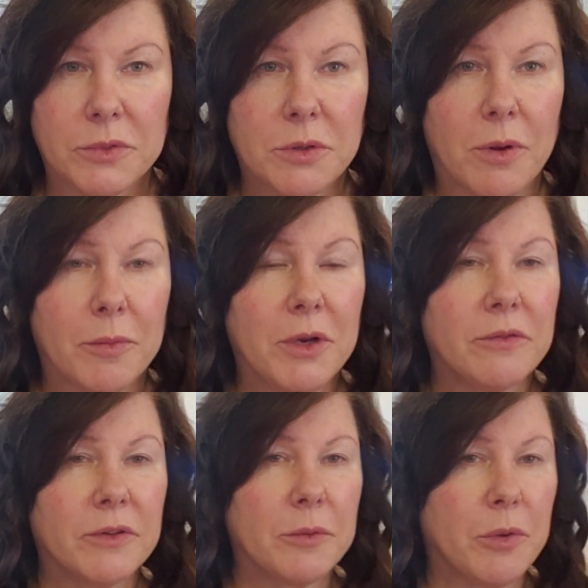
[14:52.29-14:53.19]
So I'm gonna
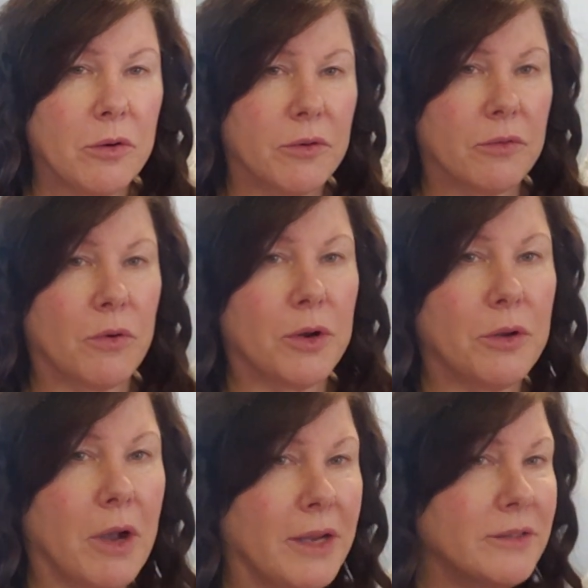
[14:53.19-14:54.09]
flip over for you
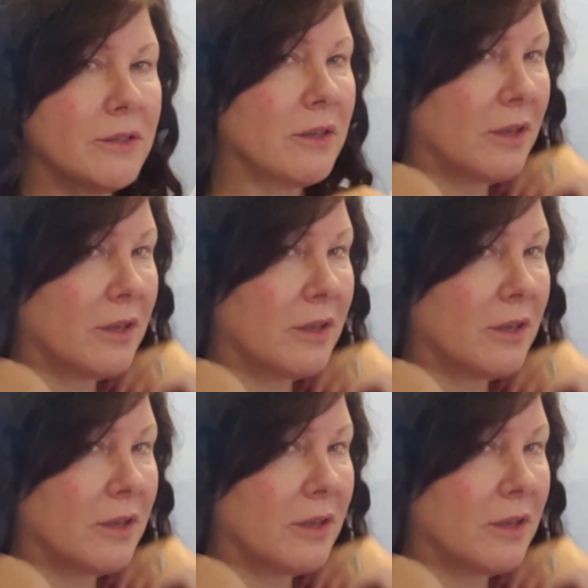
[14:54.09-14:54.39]
guys.